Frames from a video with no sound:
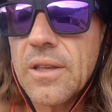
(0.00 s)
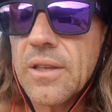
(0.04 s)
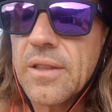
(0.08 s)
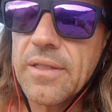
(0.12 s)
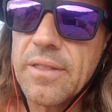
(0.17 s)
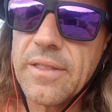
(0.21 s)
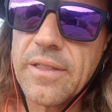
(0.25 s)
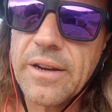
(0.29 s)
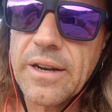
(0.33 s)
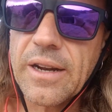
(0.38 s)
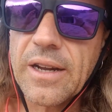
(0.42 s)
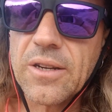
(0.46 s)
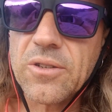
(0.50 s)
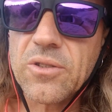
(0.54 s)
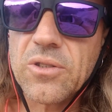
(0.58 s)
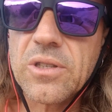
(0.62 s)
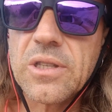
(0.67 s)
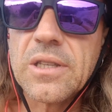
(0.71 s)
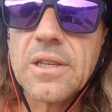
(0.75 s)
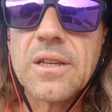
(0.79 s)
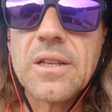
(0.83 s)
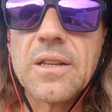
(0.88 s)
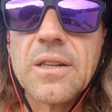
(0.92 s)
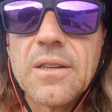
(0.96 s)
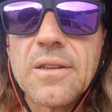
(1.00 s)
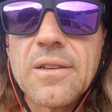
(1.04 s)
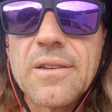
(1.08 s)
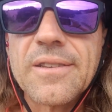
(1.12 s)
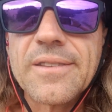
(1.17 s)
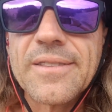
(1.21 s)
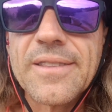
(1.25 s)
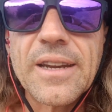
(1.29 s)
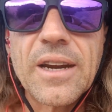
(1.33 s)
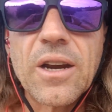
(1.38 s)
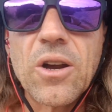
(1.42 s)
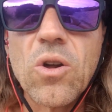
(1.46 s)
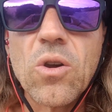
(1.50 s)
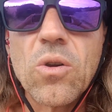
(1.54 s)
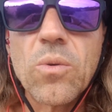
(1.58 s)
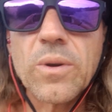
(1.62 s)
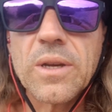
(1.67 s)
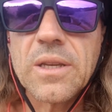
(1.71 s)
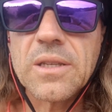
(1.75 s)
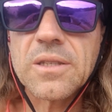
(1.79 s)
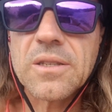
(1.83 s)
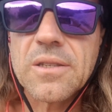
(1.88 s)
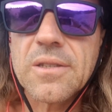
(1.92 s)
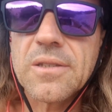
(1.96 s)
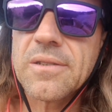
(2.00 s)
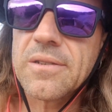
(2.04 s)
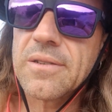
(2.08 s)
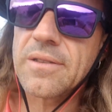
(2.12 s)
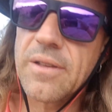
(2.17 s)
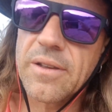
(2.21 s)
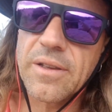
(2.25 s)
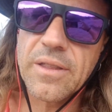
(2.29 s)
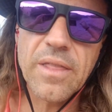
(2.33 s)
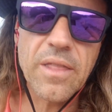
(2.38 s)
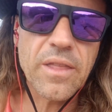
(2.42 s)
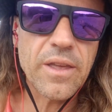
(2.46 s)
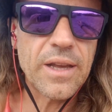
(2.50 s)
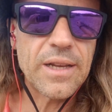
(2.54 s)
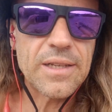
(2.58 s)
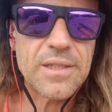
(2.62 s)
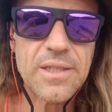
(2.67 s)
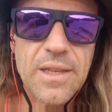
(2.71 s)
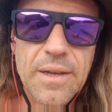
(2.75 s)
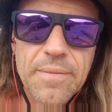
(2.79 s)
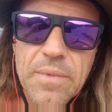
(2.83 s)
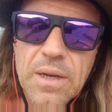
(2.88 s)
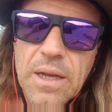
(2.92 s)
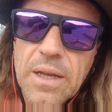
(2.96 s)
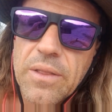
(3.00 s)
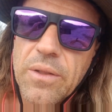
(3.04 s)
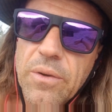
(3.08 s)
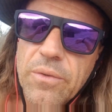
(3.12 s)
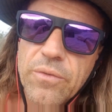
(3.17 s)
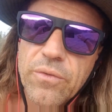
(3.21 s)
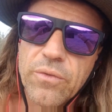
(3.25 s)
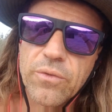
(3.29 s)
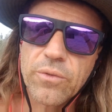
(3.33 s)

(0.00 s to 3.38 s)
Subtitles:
There are always some kind of